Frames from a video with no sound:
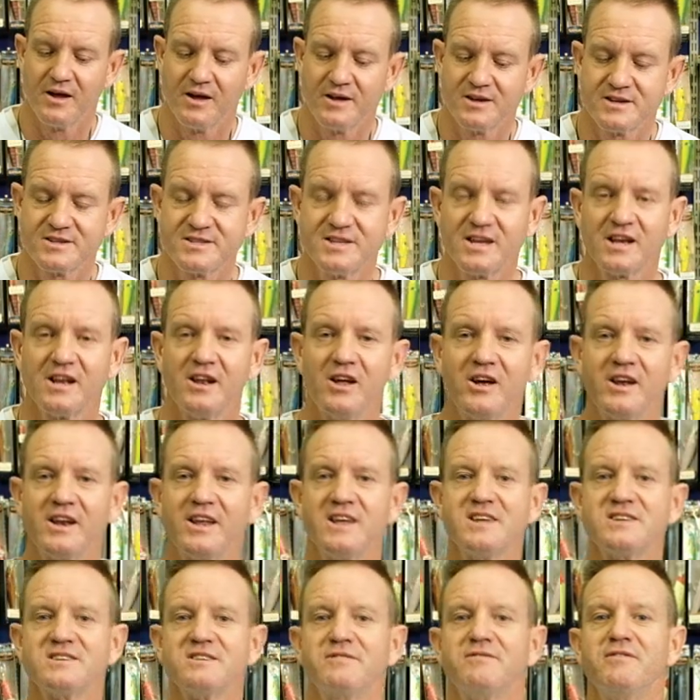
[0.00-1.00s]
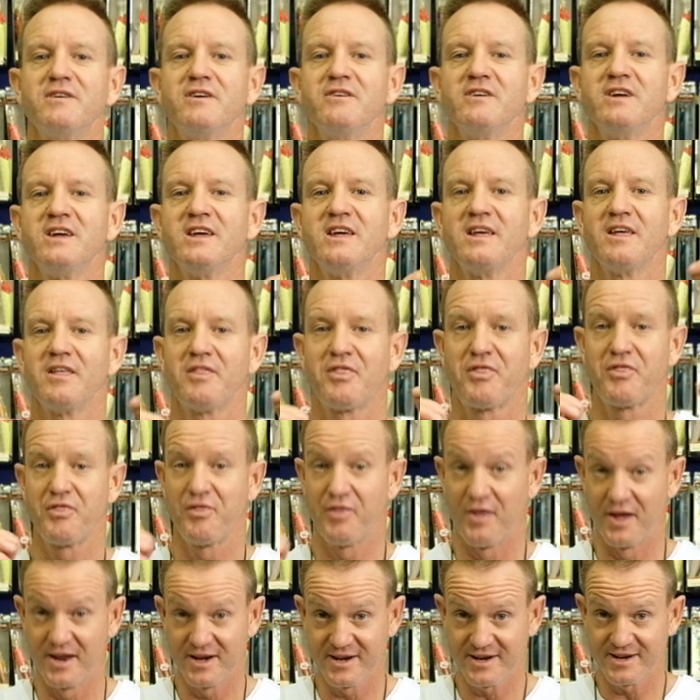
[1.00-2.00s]
Siglon is a very
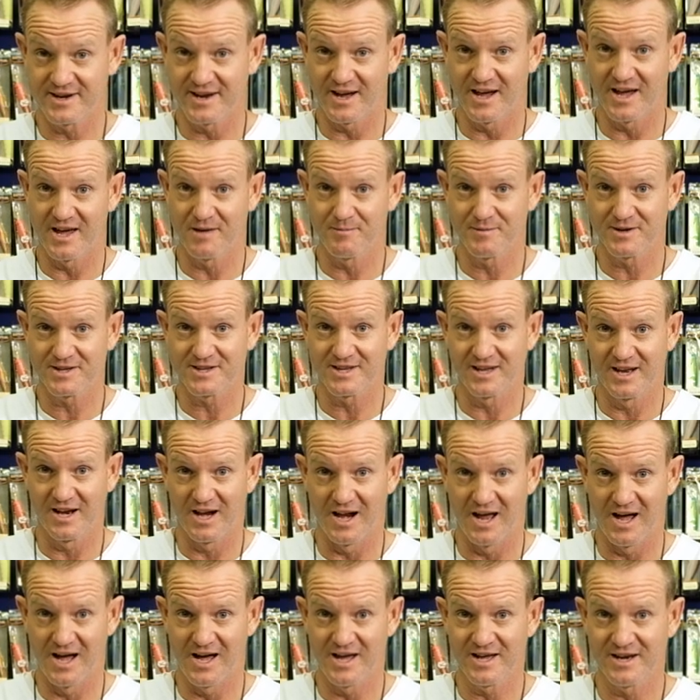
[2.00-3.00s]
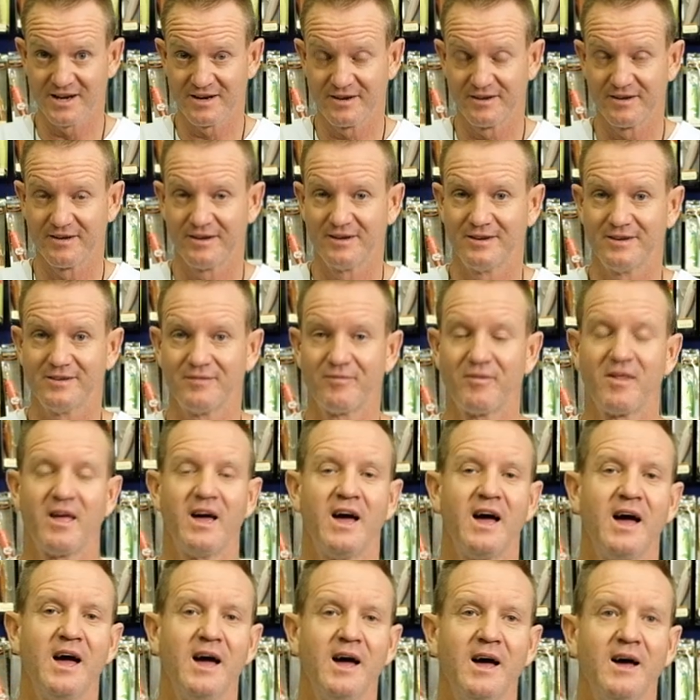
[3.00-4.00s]
thin diameter line.
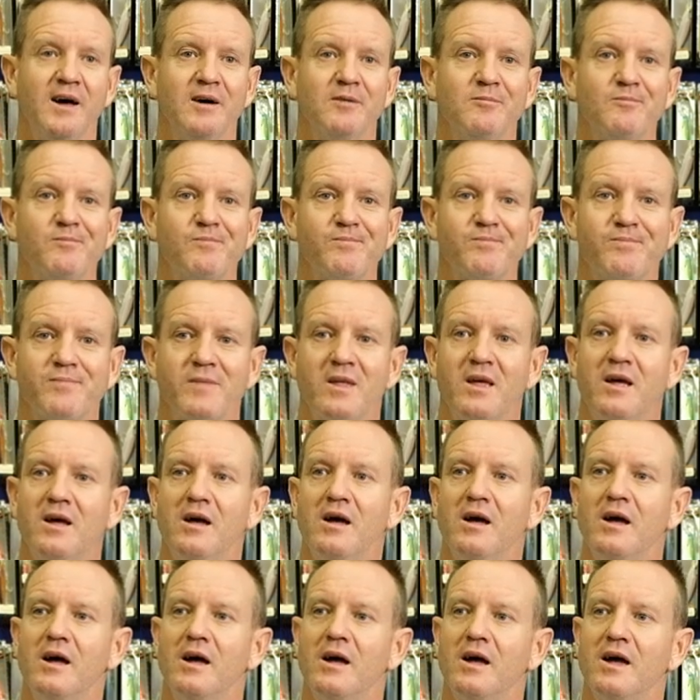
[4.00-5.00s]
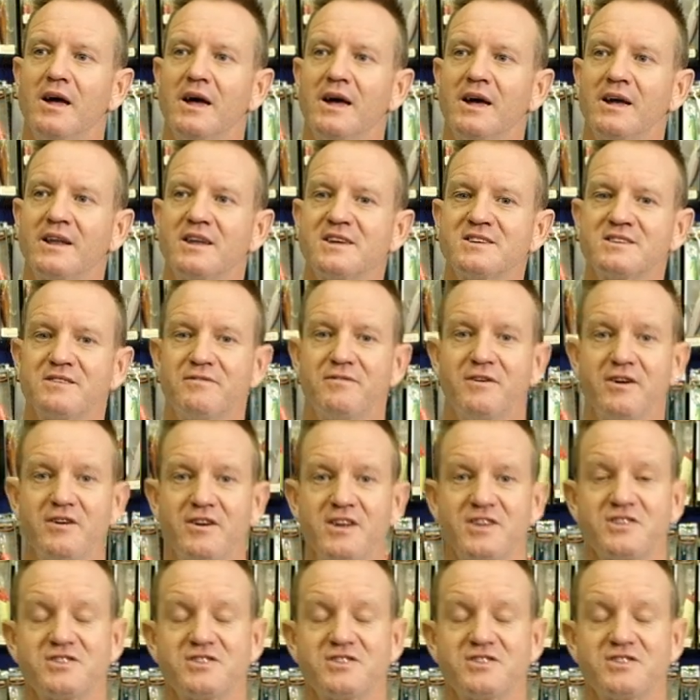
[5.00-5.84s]
Um, it is a very